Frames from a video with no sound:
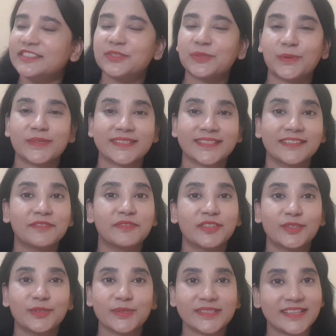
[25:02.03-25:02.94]
doors and
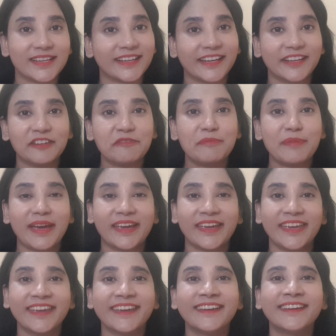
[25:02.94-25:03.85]
windows are kind of
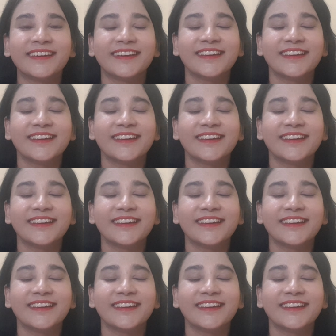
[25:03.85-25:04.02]
banging